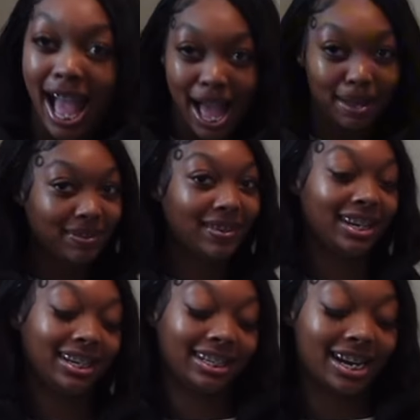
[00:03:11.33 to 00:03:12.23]
I've been
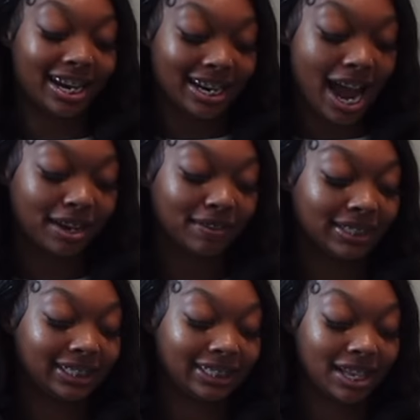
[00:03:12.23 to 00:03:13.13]
wanting Kurt Geiger
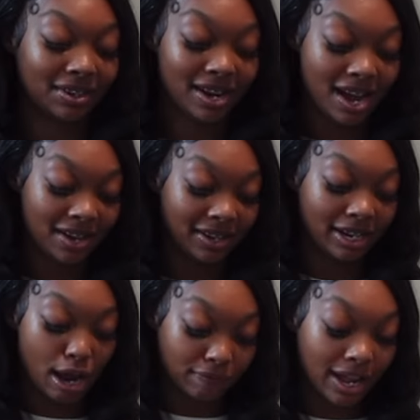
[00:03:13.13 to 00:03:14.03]
for so long,
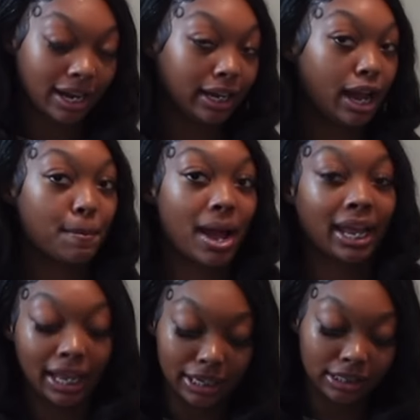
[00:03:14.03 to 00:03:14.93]
and I finally got my
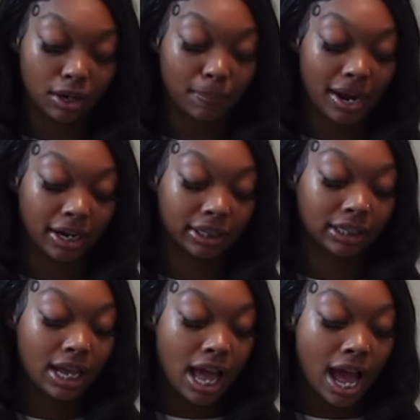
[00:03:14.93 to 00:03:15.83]
hands on a purse.
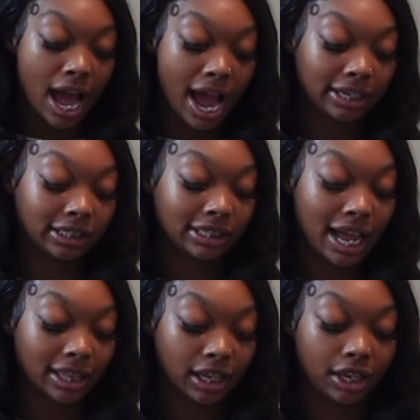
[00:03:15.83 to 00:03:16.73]
I just
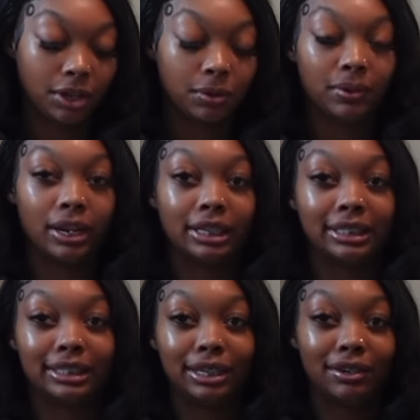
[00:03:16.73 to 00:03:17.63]
got the cute little
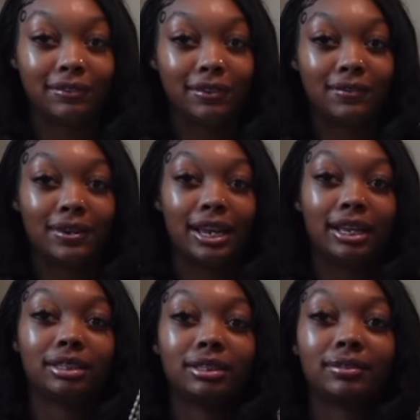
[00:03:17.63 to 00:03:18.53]
silver
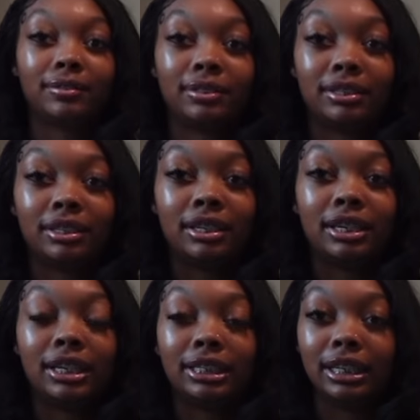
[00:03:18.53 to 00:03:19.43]
one.
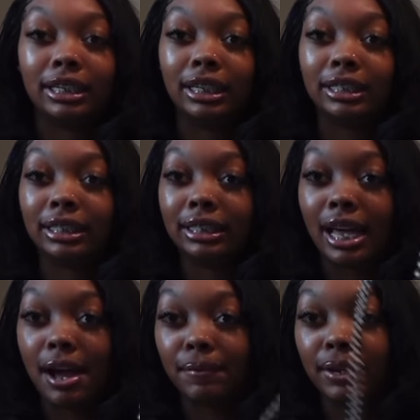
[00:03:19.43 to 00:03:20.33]
So this is
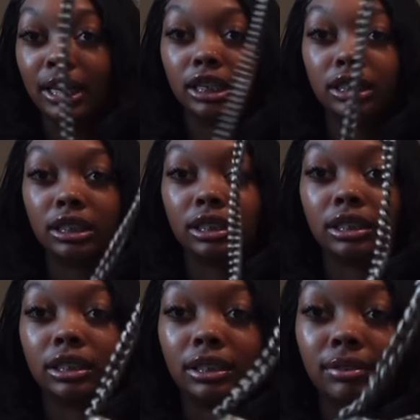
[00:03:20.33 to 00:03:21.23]
how it
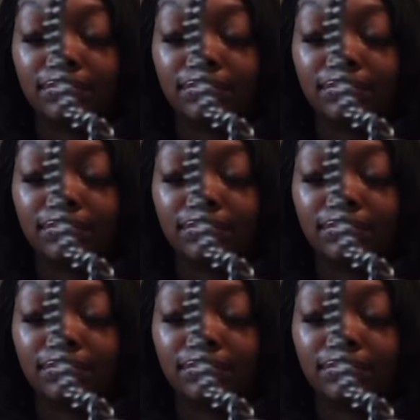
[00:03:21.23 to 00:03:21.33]
looks.